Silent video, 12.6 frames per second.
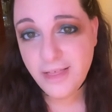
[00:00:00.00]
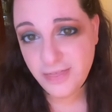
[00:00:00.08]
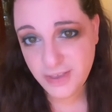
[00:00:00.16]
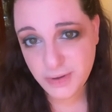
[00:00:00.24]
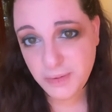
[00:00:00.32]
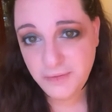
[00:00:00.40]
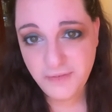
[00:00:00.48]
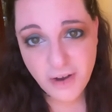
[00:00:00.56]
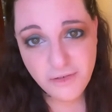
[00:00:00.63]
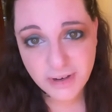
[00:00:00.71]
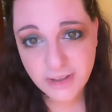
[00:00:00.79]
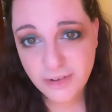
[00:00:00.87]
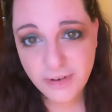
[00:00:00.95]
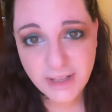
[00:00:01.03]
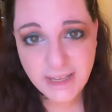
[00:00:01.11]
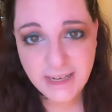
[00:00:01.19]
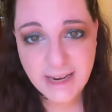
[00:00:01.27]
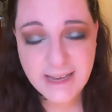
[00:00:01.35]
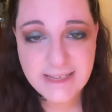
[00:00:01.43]
This one felt
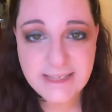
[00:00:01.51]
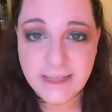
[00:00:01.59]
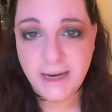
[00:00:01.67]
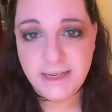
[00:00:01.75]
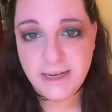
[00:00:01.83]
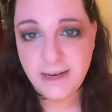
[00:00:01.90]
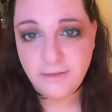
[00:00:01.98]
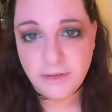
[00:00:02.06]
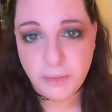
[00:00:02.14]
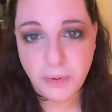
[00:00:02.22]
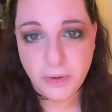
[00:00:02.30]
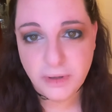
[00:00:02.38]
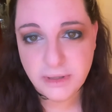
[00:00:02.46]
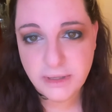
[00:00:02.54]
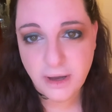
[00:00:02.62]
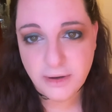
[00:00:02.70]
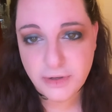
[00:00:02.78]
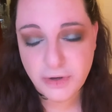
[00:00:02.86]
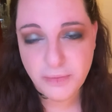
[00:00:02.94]
really nice, and I didn't have to pull and
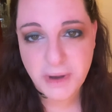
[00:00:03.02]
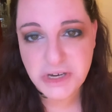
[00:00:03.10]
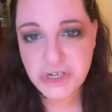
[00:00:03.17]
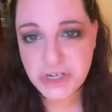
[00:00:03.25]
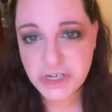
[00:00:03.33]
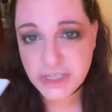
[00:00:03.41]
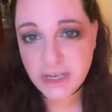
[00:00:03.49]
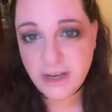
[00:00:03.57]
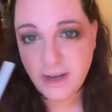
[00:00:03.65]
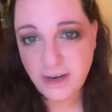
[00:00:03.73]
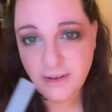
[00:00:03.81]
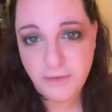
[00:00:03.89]
tug too much. I just kind of